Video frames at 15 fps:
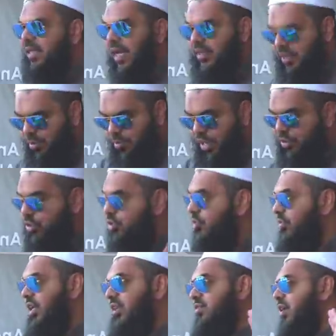not the message
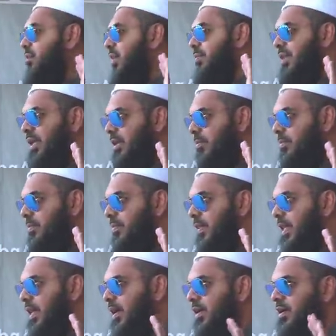of Isa ibn Maryam,
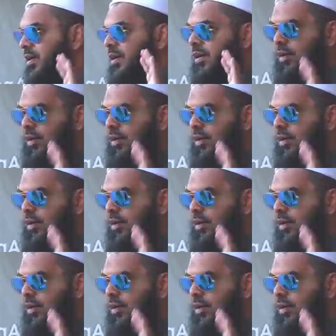right?